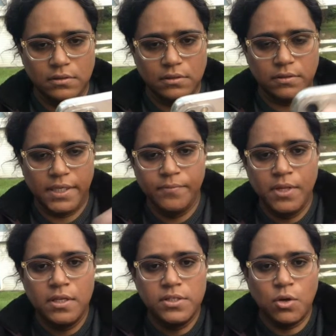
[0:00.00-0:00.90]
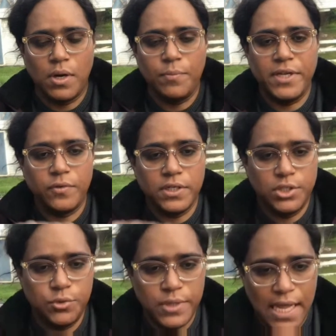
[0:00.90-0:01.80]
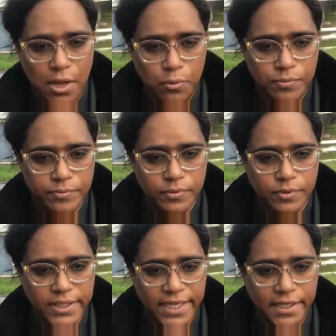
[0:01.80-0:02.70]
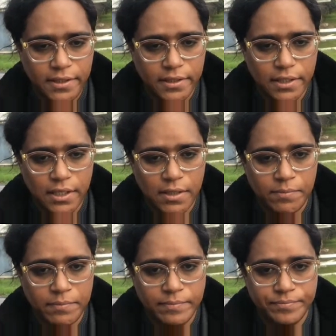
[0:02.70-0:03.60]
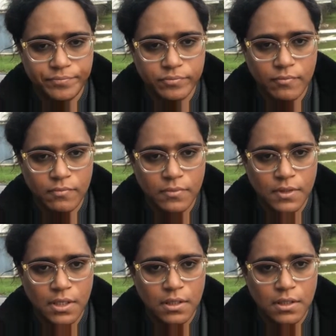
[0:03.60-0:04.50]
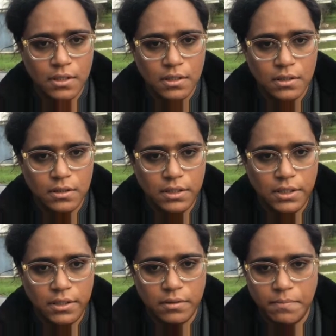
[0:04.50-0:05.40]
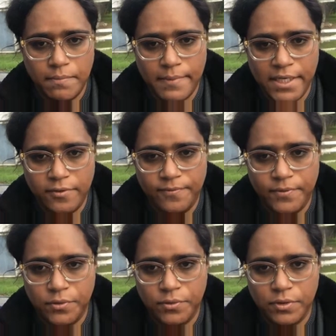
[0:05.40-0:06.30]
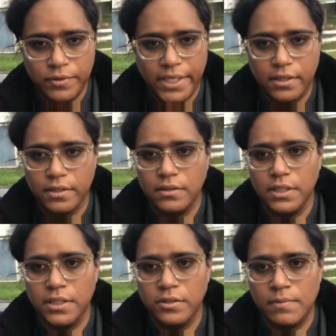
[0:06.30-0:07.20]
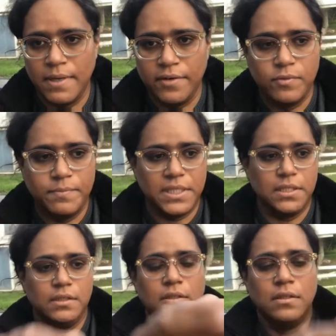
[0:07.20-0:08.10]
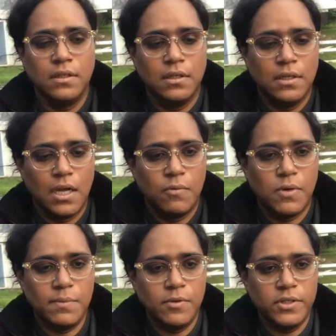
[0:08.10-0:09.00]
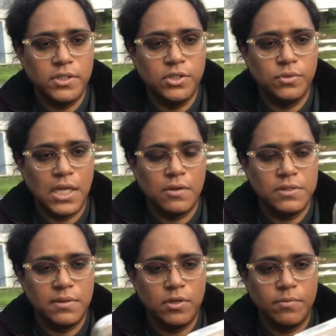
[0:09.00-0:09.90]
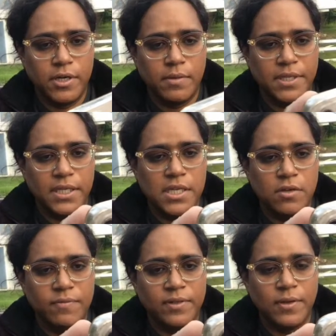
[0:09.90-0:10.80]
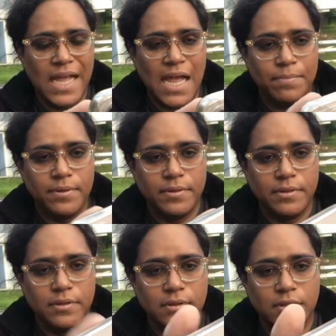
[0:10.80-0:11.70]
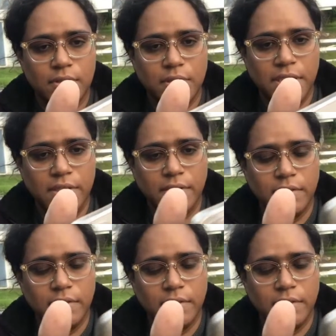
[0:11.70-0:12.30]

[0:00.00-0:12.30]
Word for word: Okay, so what are we going to do now? Okay, um, the microphone. Okay, good. Internal microphone built in. What I'm going to do now is I'm going to bring up the EcoFlow app. Okay.